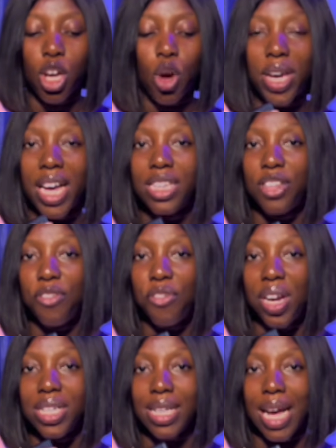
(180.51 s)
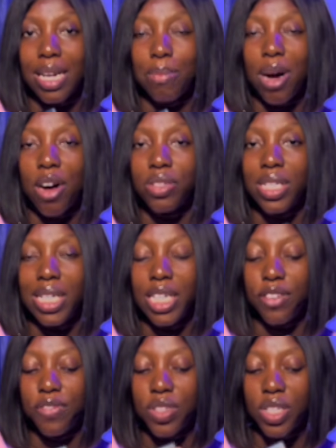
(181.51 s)
where different animals
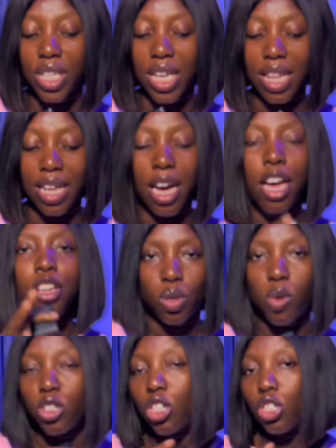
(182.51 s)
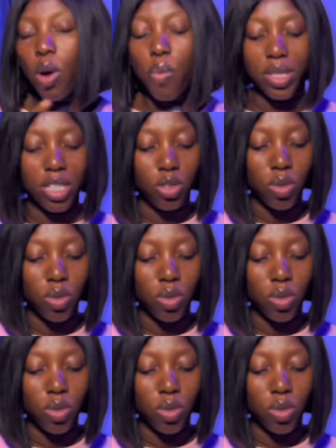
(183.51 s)
live together. So once you're done with this,